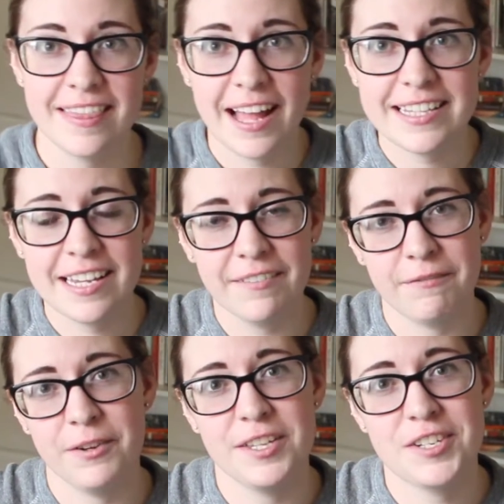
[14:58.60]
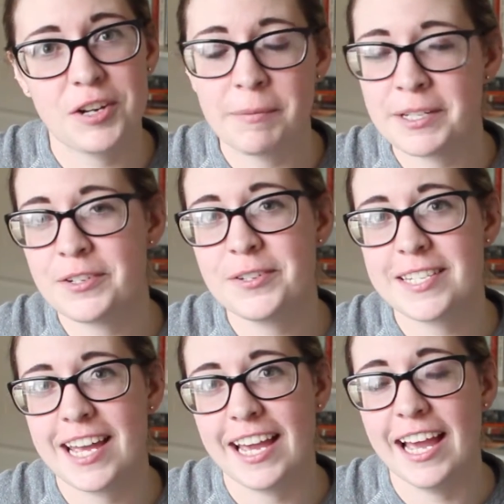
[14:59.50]
that's it for this Trumpet
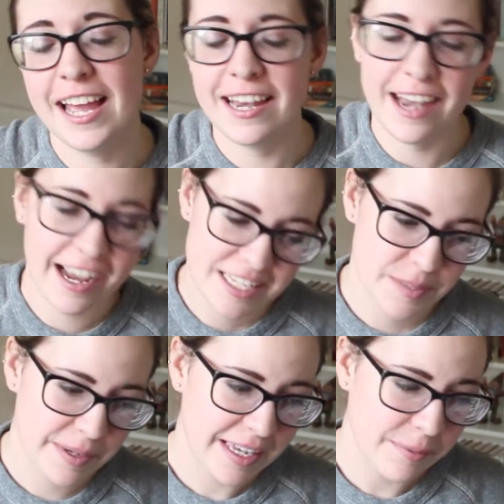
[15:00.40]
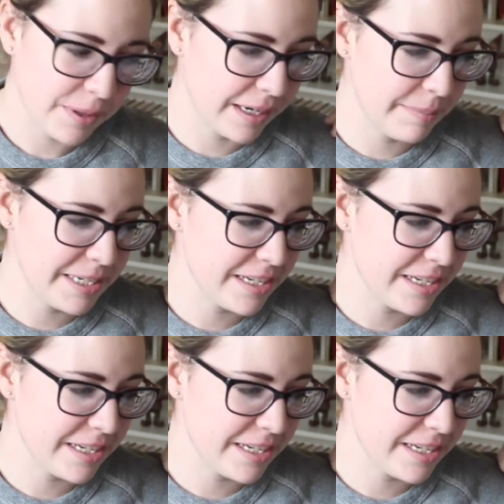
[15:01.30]
Tuesday. Next week, we're going to be